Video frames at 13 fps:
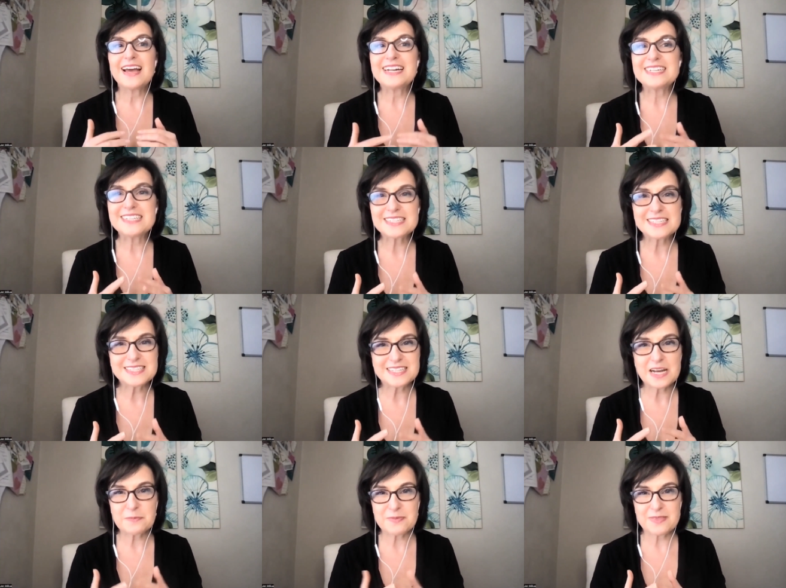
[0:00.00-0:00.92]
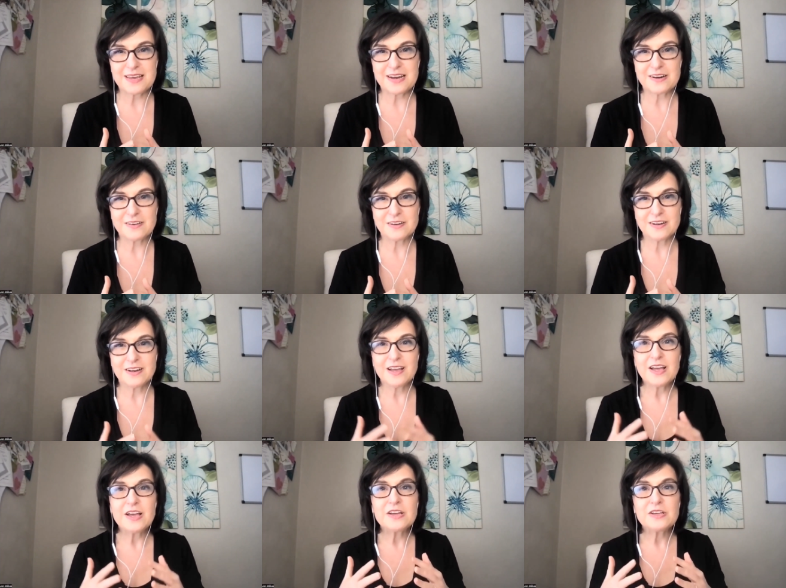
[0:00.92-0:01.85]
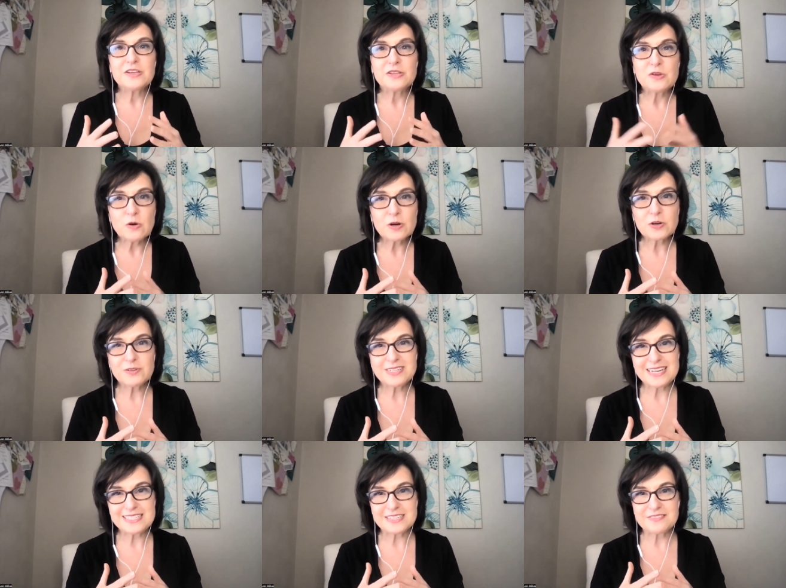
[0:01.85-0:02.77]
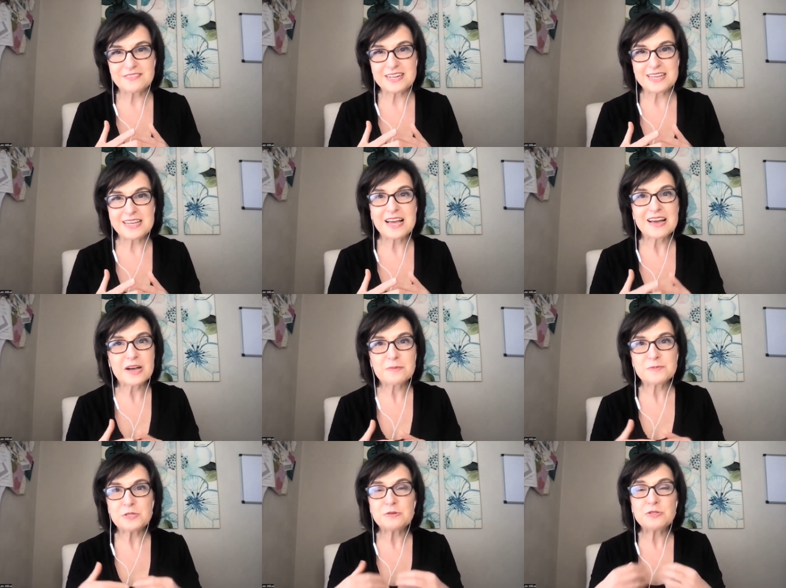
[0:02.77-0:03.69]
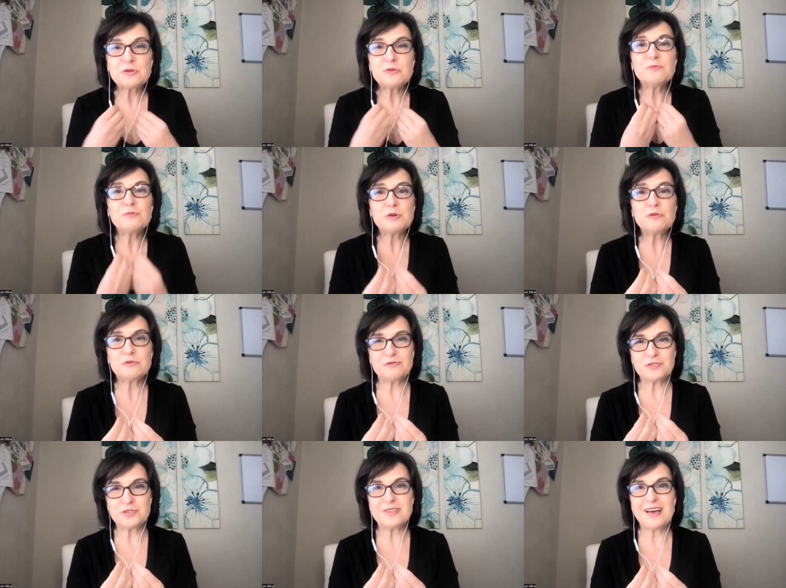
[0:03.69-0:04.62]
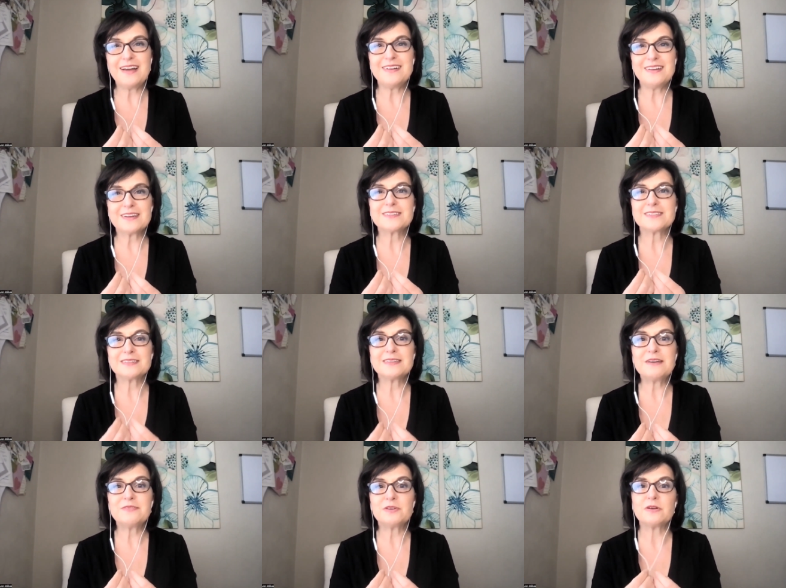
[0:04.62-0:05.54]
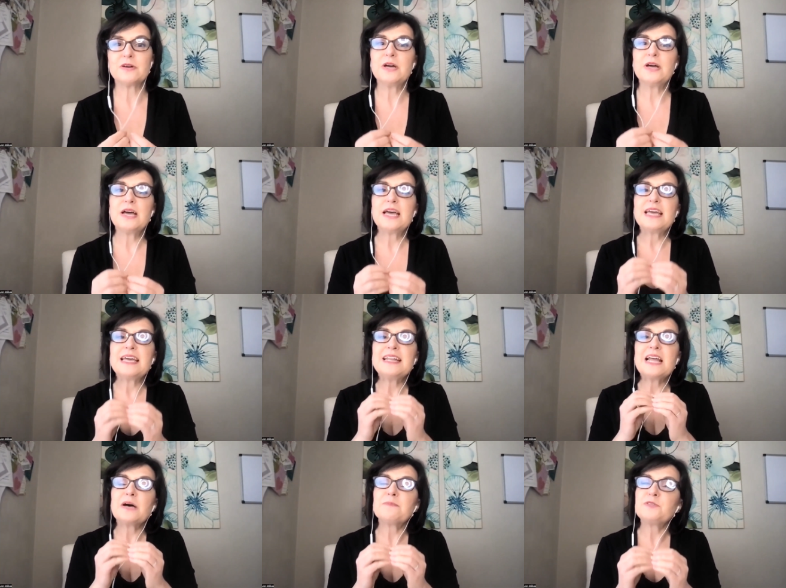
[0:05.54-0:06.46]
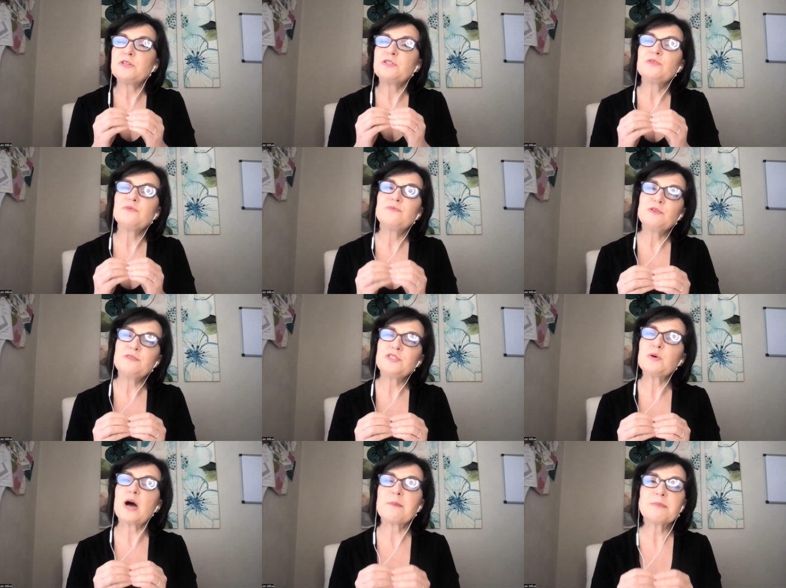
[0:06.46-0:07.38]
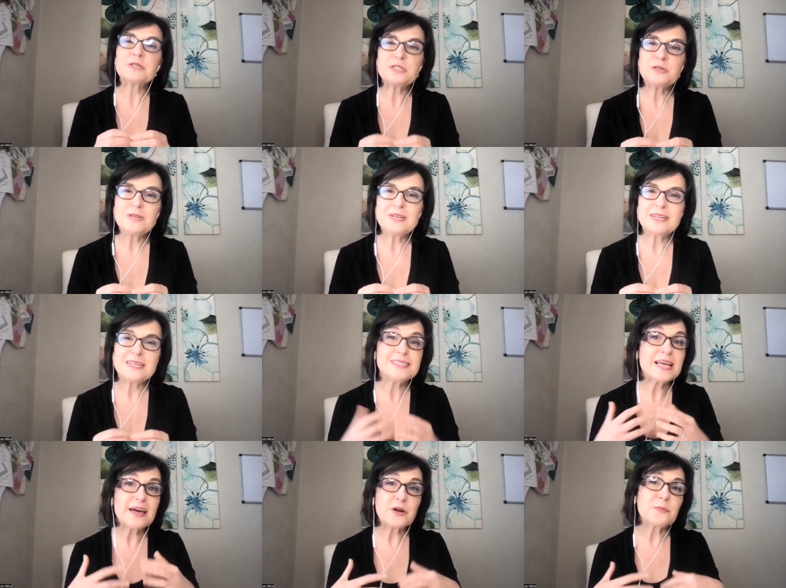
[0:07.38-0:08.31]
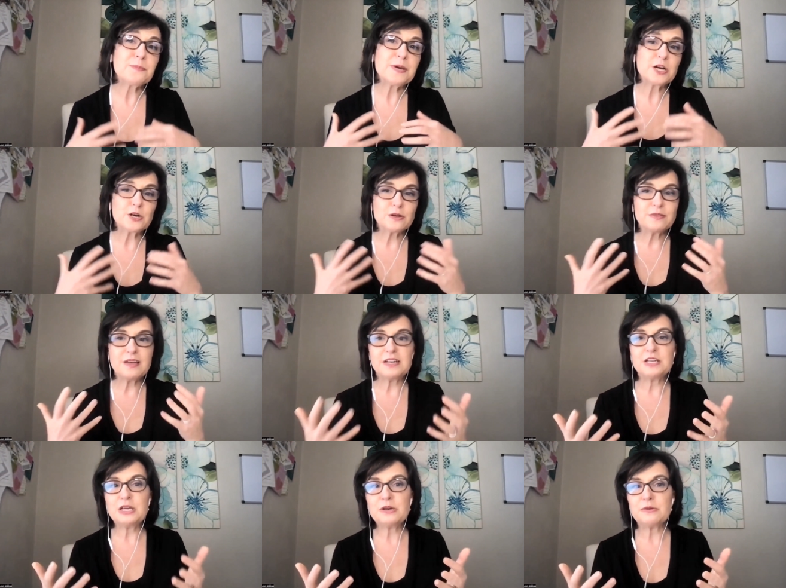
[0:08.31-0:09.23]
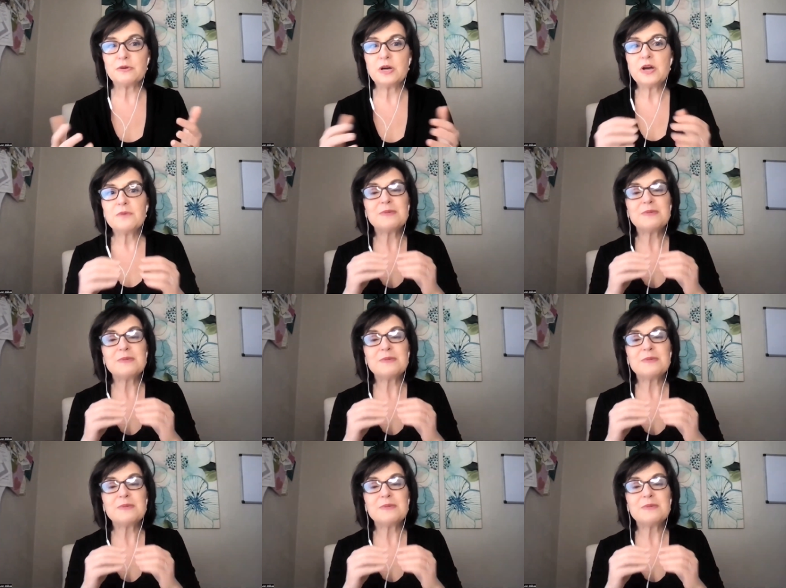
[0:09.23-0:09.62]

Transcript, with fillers: And it doesn't stop there. Your creativity helps you to move to that next level. It helps you to move to opportunities that are bigger than you.